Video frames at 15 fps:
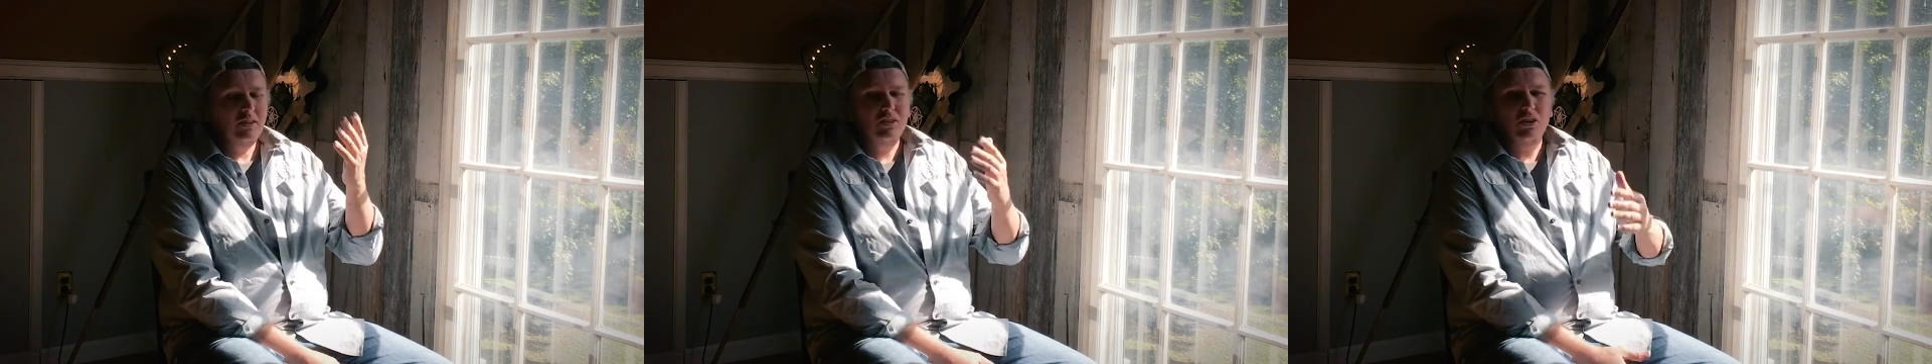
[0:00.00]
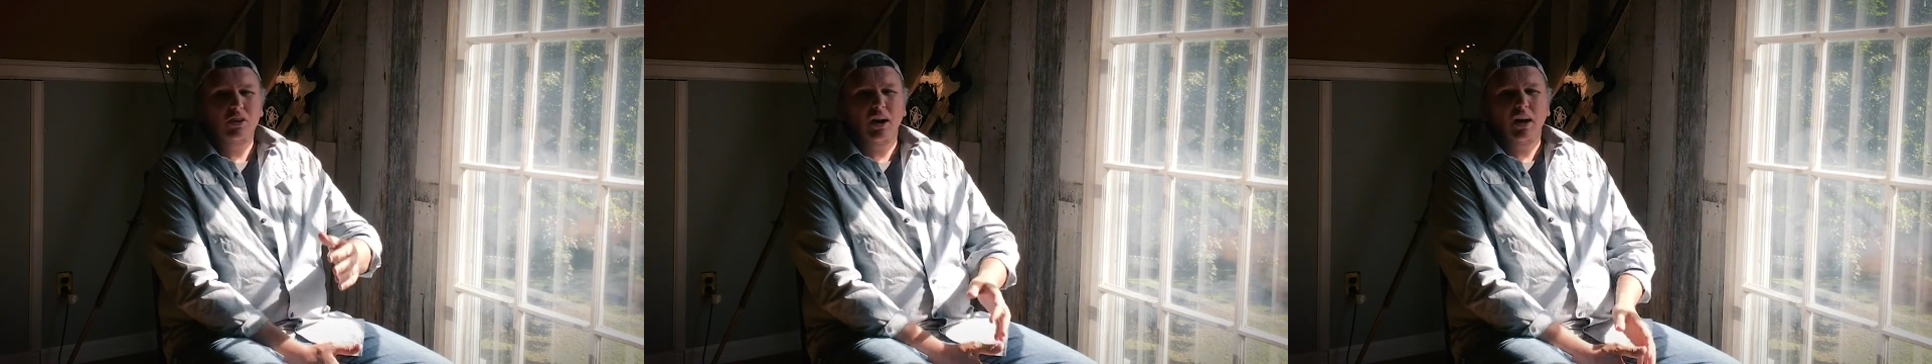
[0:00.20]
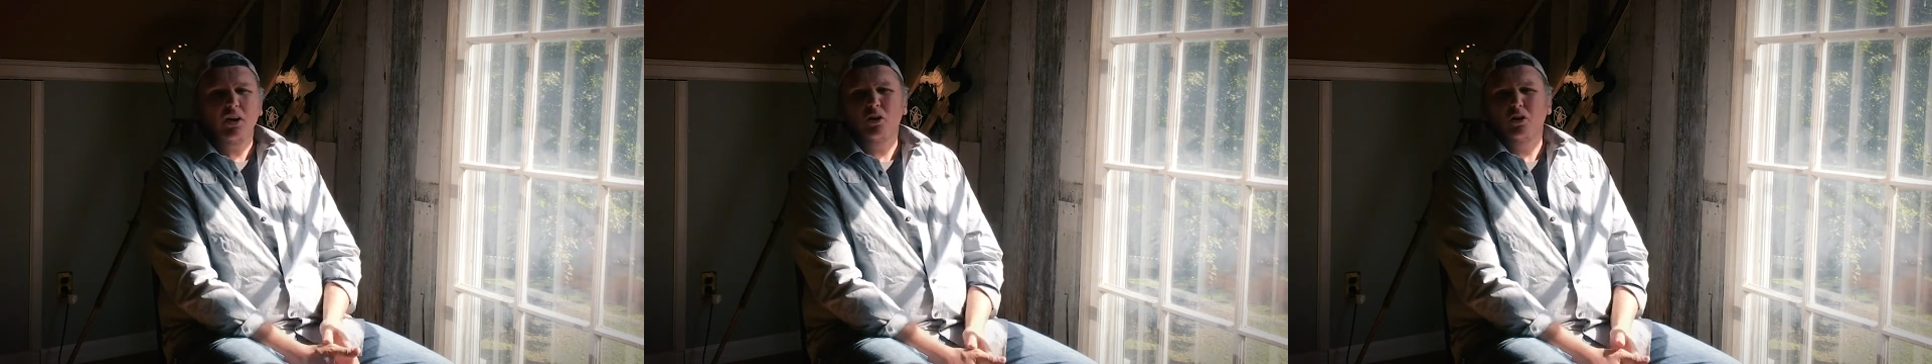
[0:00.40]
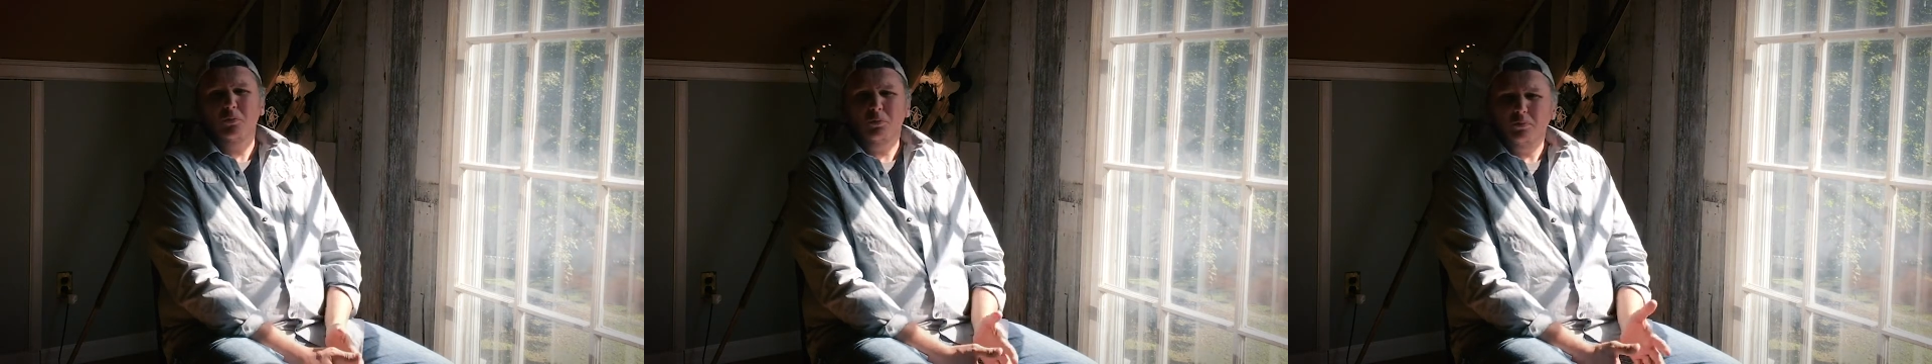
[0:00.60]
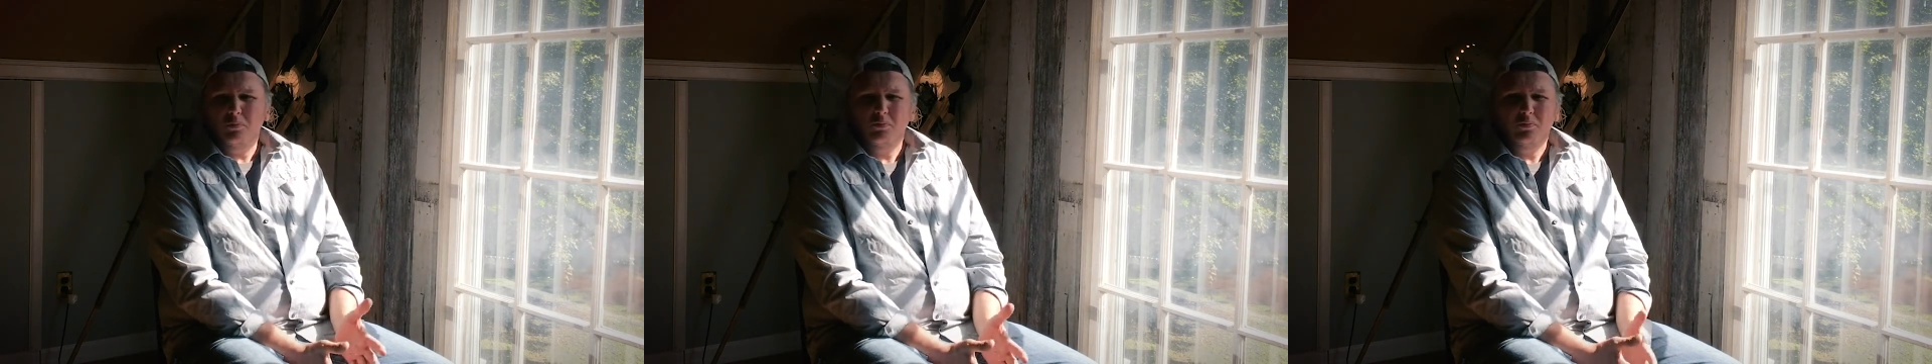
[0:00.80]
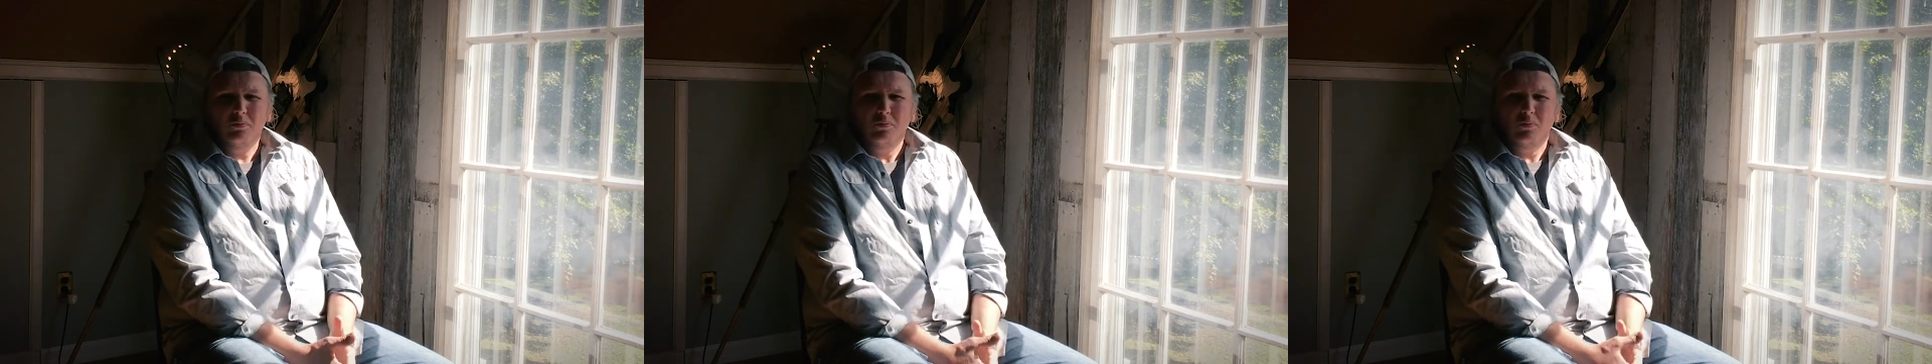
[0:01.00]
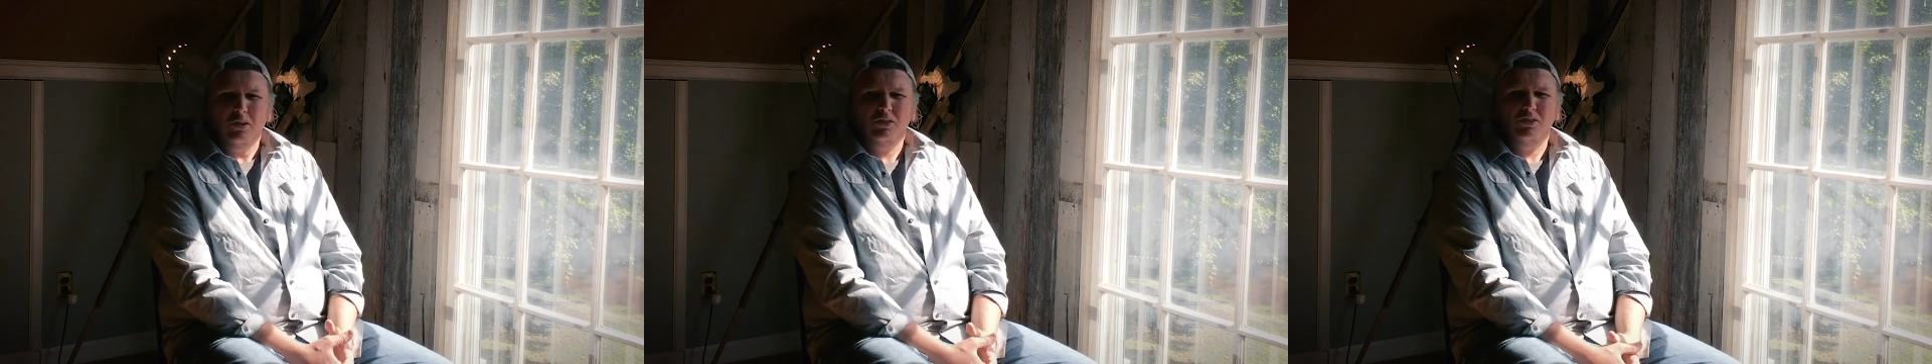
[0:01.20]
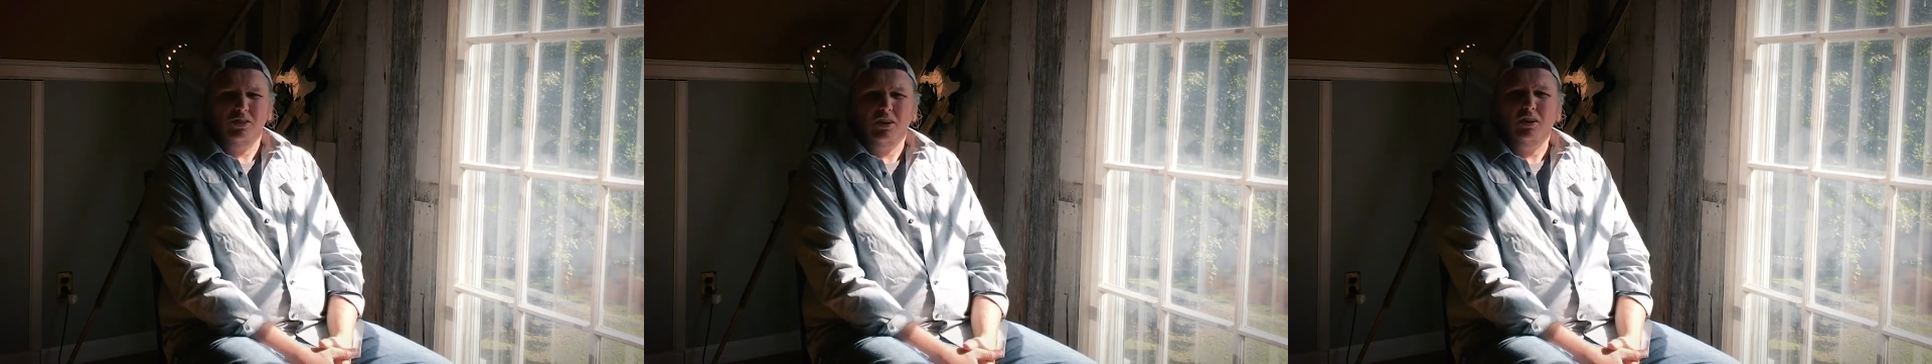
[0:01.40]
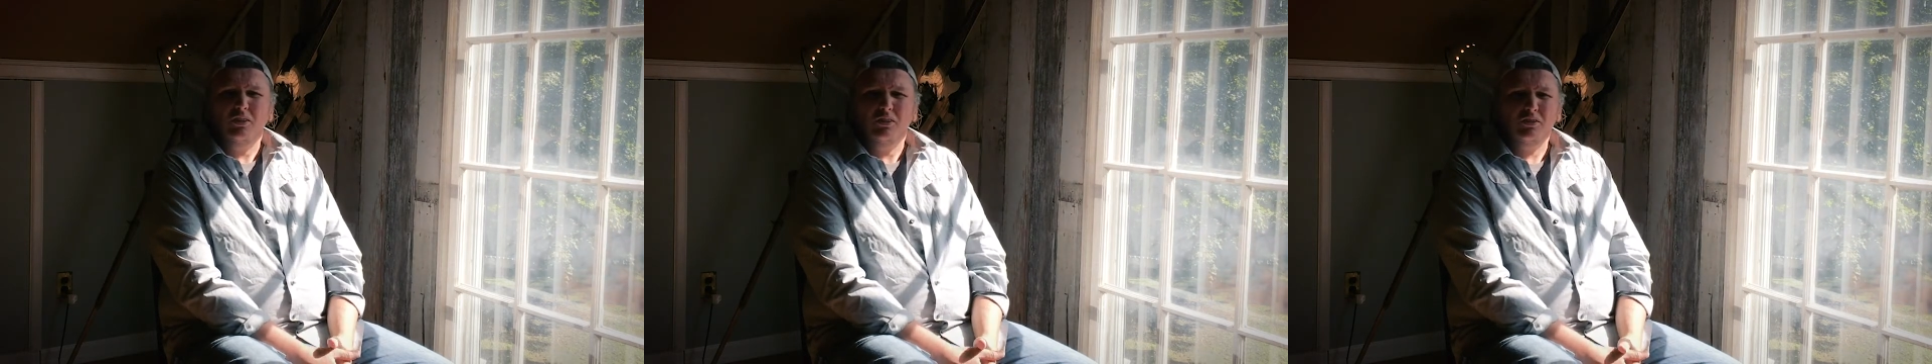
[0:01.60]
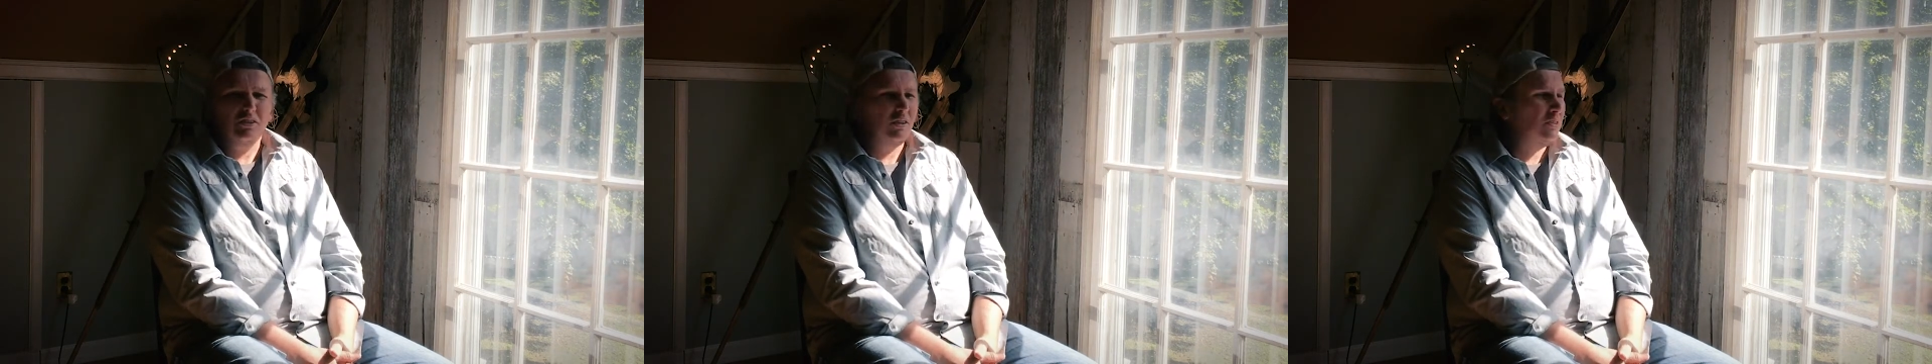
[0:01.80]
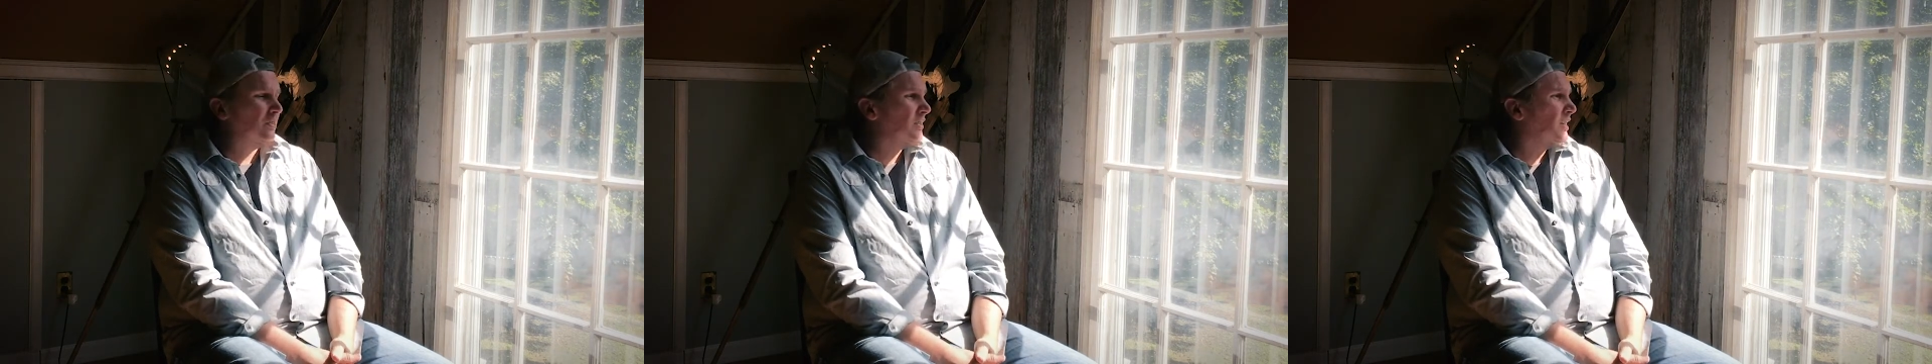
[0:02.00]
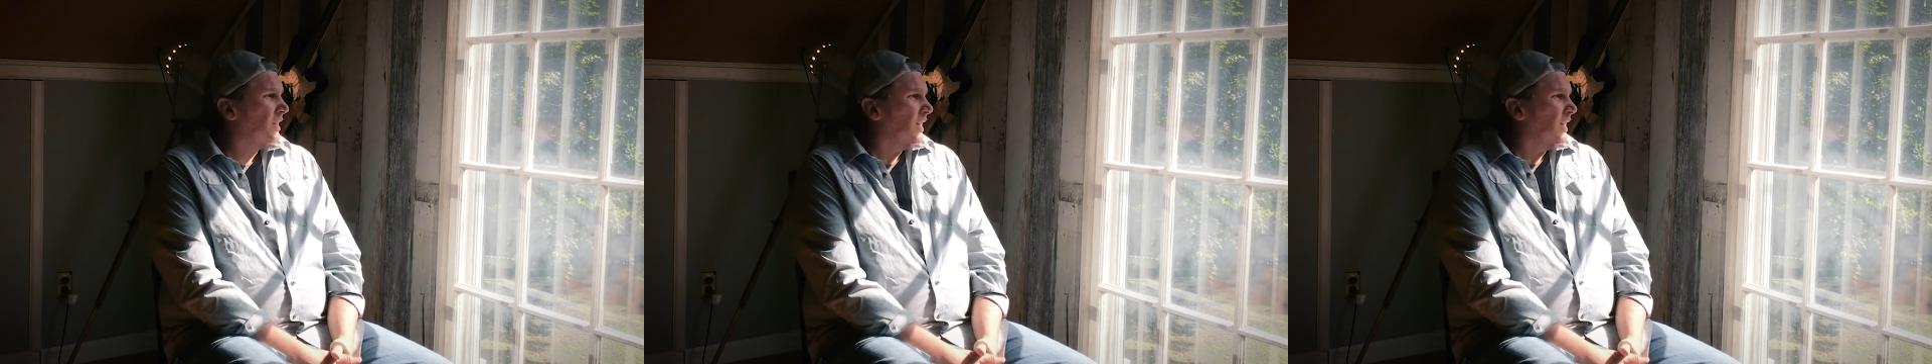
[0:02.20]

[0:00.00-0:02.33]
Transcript: sure, I go home once a year or so.